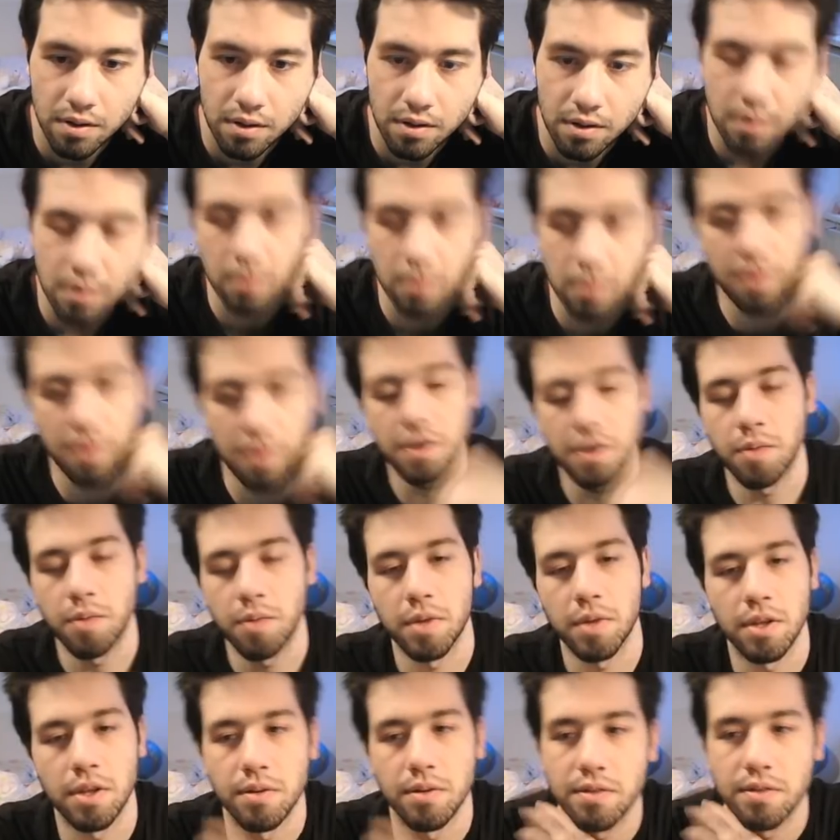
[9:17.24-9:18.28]
So I think we
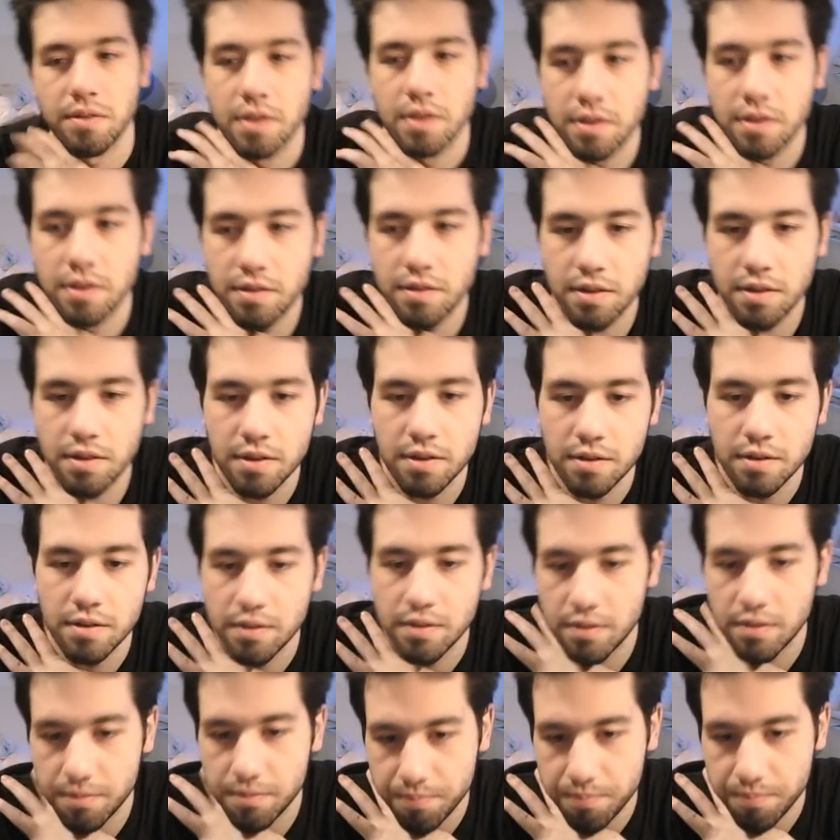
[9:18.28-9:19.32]
lose this because
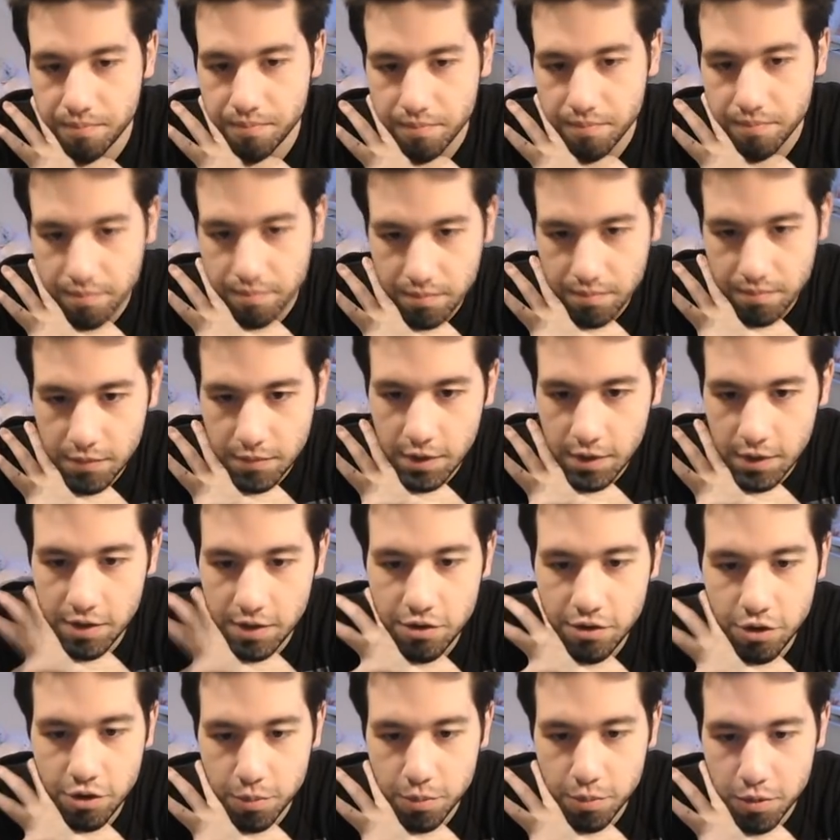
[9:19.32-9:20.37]
his
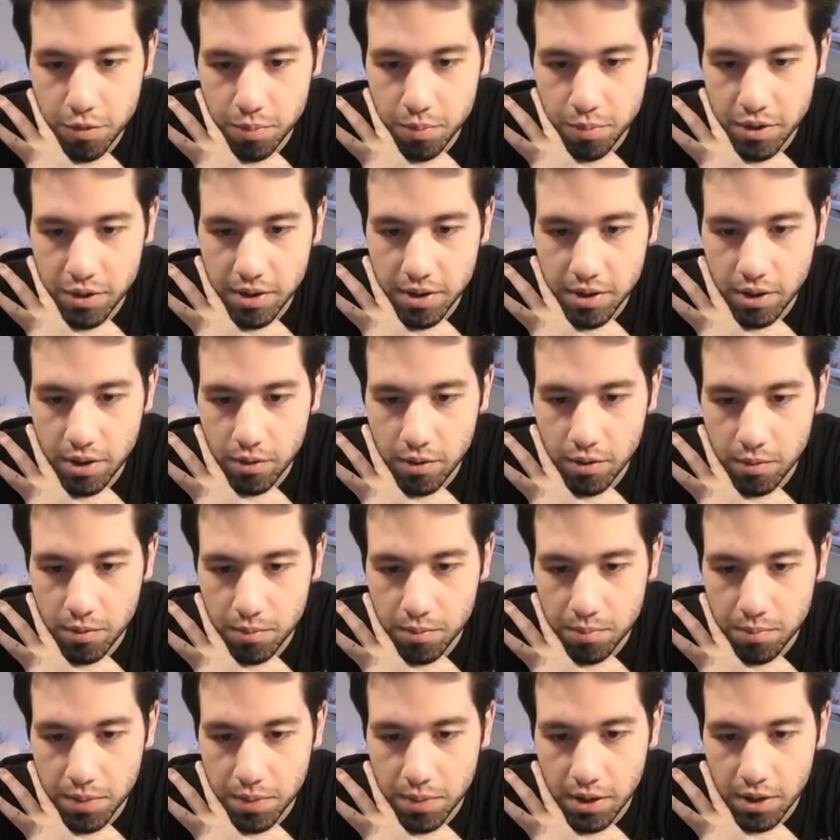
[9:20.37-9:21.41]
Shoop's pretty
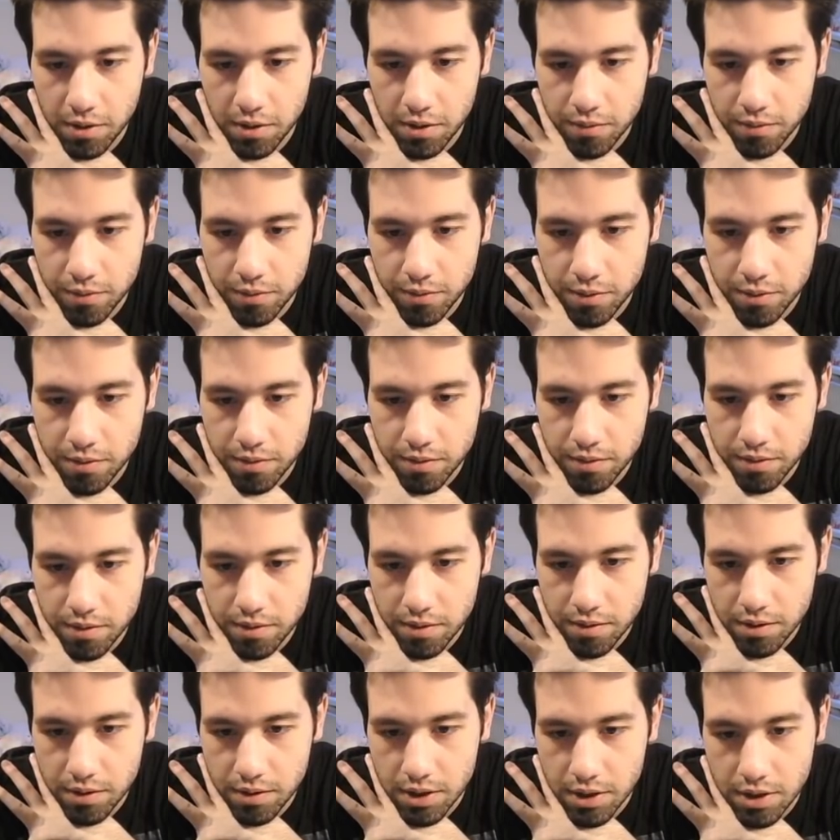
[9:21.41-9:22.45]
powerful.
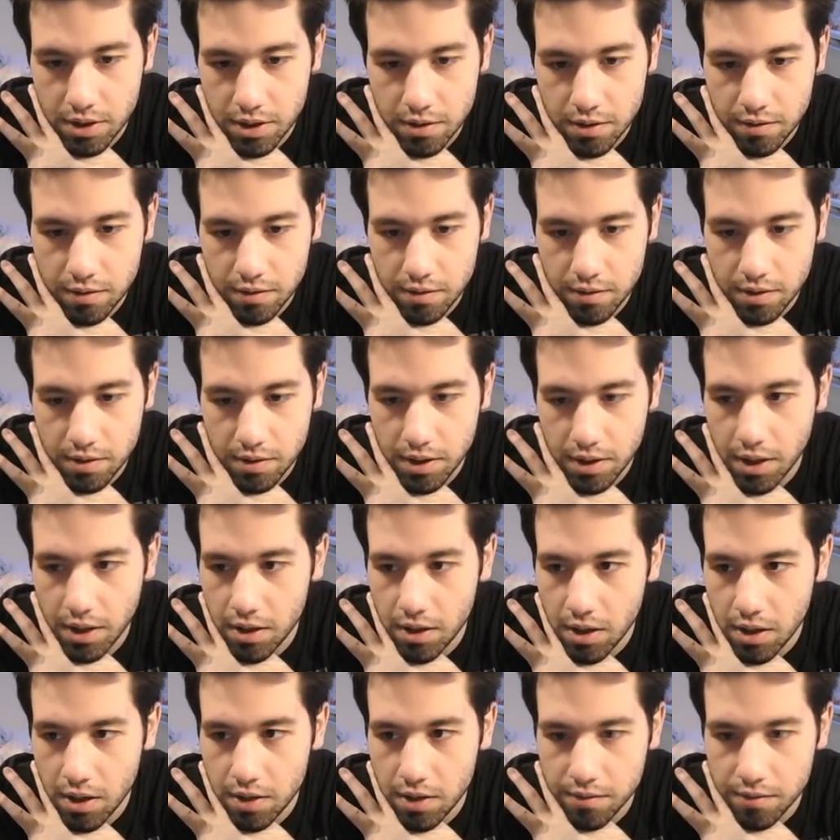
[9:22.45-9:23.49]
Okay, it's 8 a
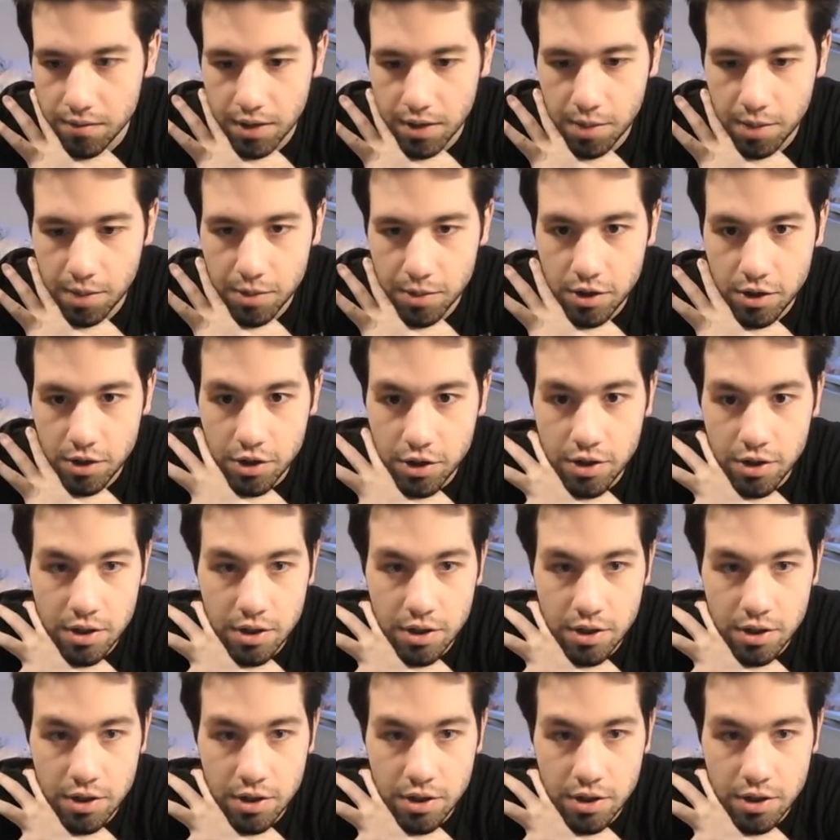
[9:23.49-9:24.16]
lot of damage.